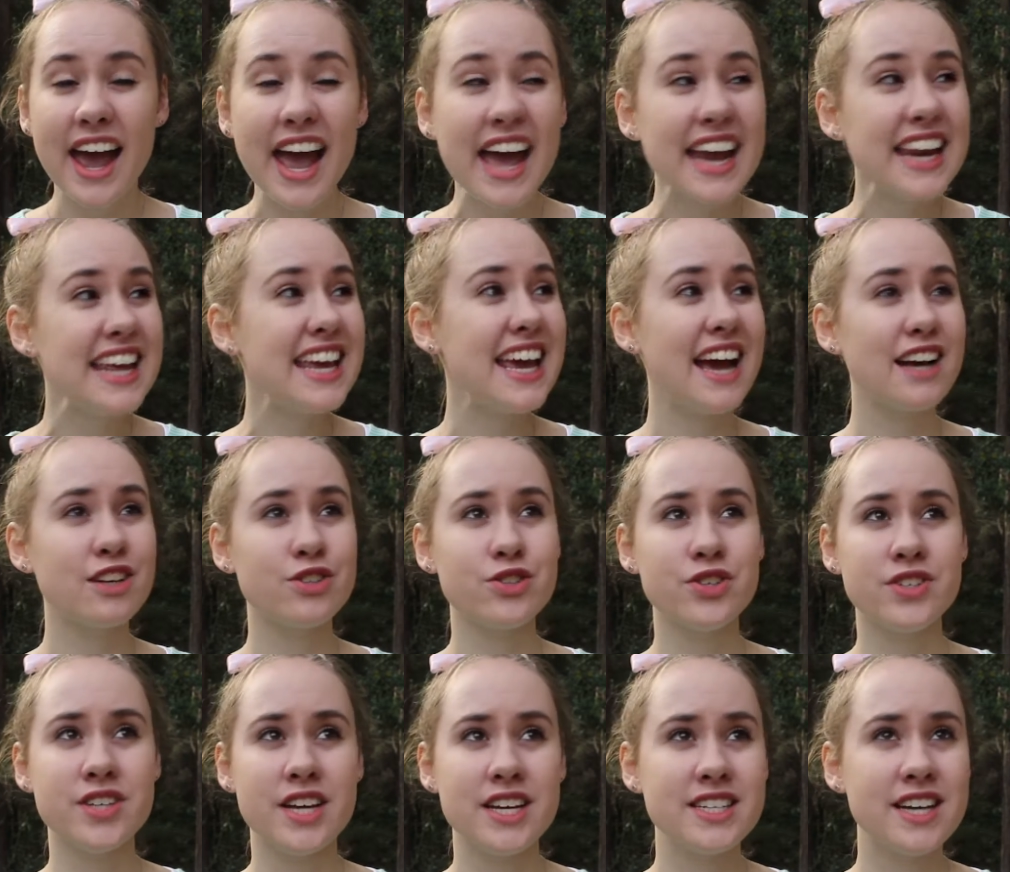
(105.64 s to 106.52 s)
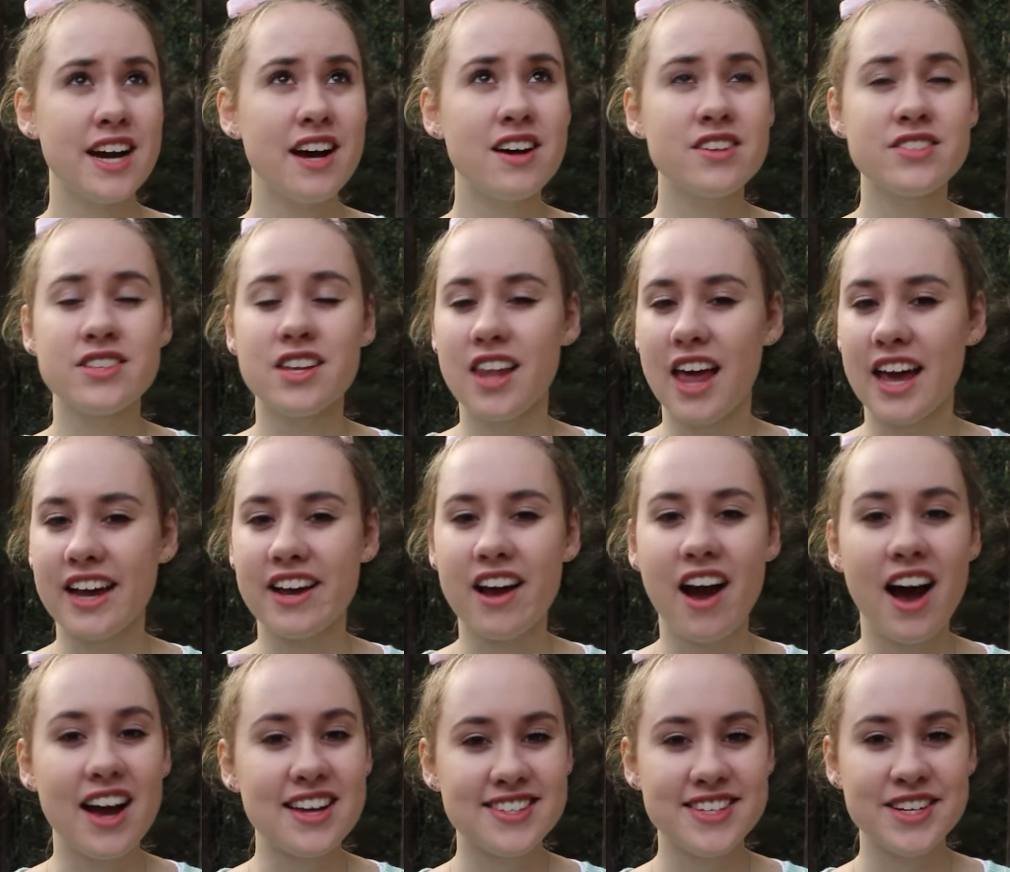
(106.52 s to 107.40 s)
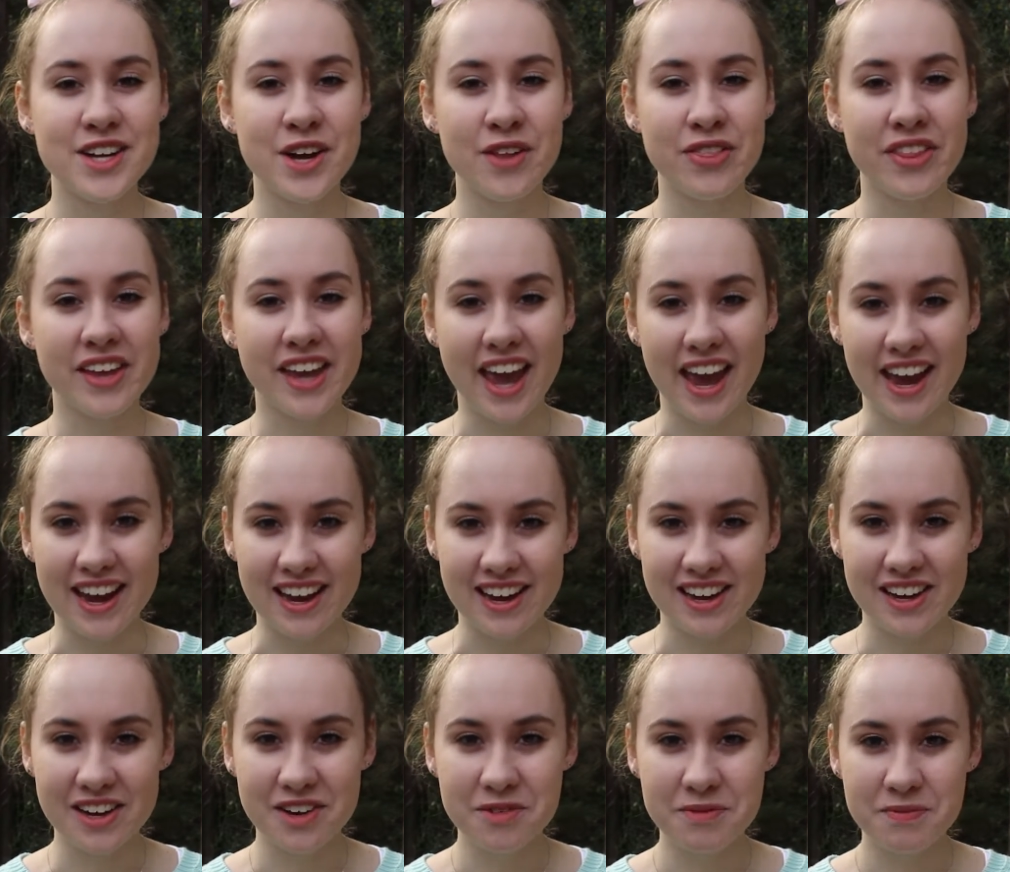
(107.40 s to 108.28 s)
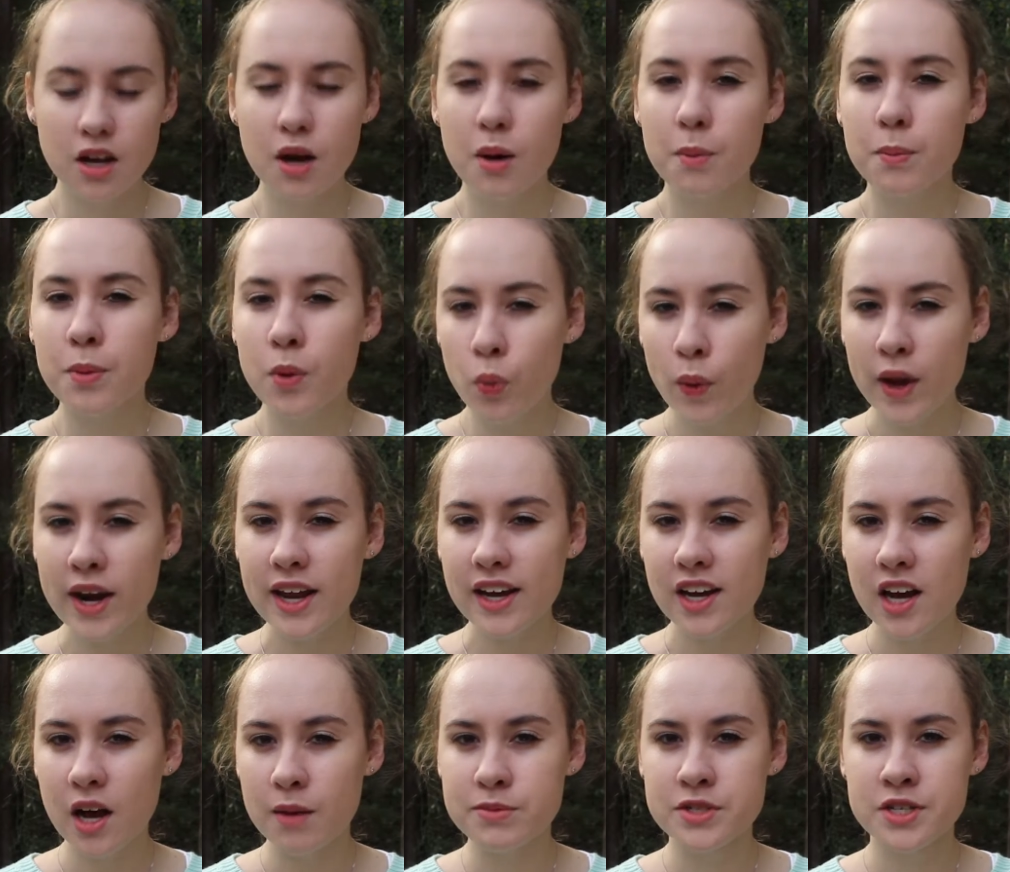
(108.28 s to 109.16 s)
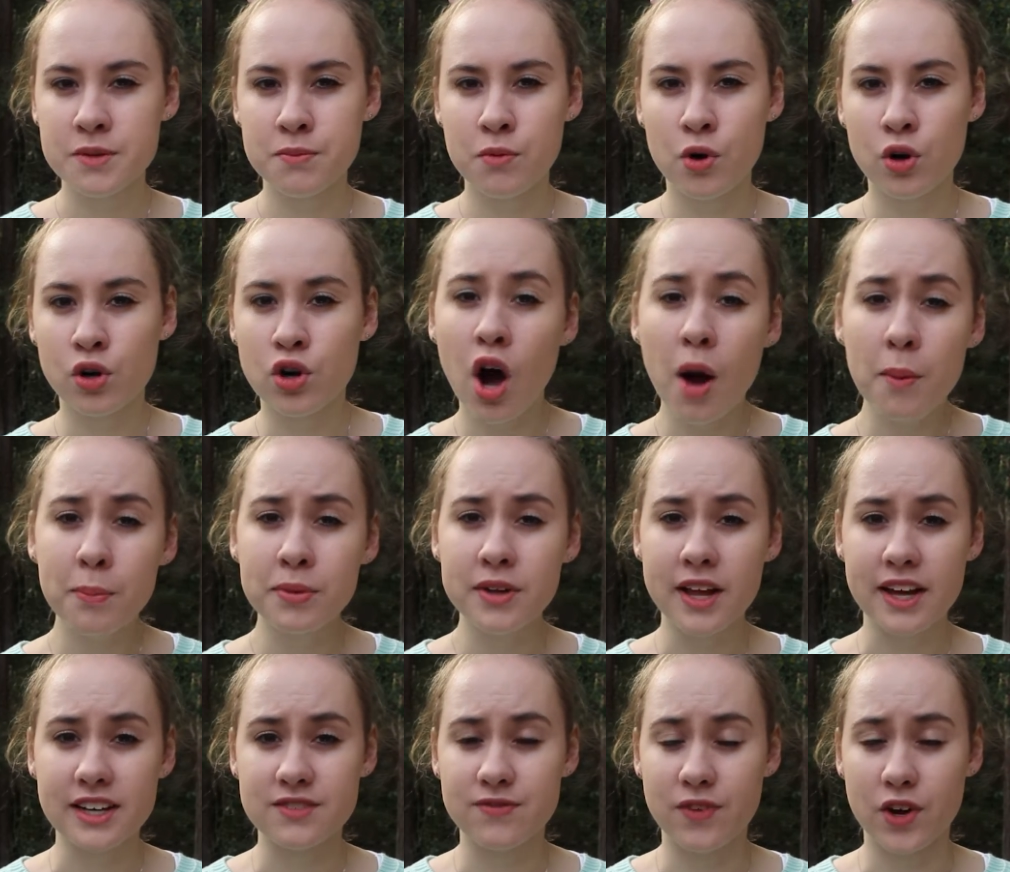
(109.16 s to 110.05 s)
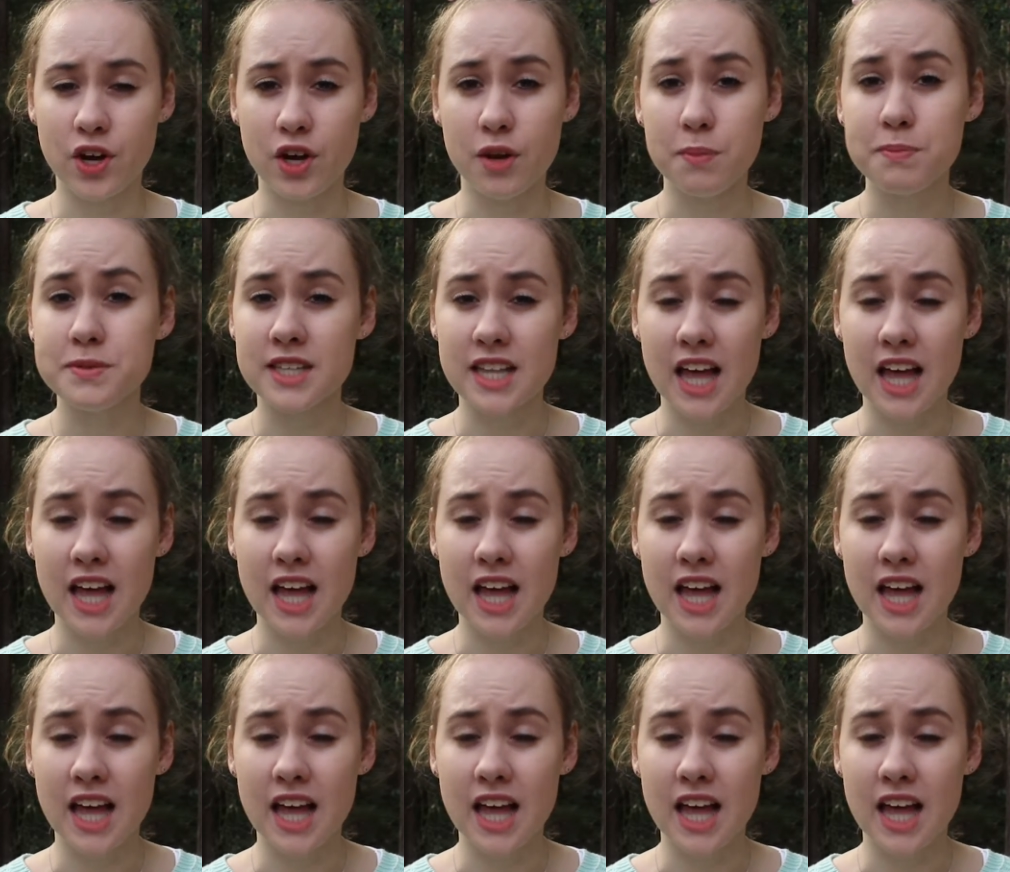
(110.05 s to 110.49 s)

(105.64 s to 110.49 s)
Any extra details are like icing on the cake. But when it comes to more complex verbs